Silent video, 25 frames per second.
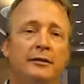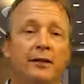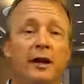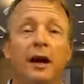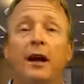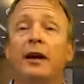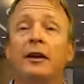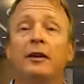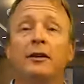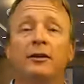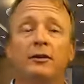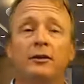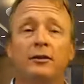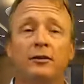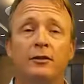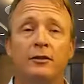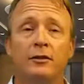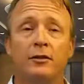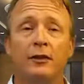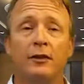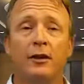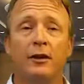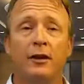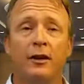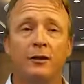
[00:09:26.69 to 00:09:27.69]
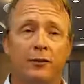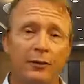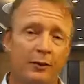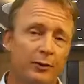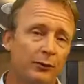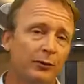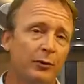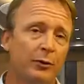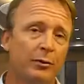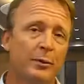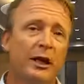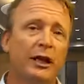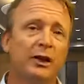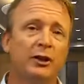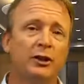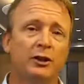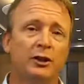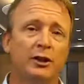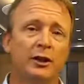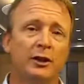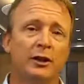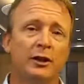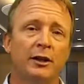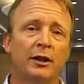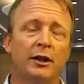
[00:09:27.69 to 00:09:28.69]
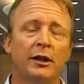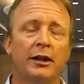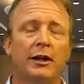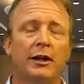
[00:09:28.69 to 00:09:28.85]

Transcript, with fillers: tons of information.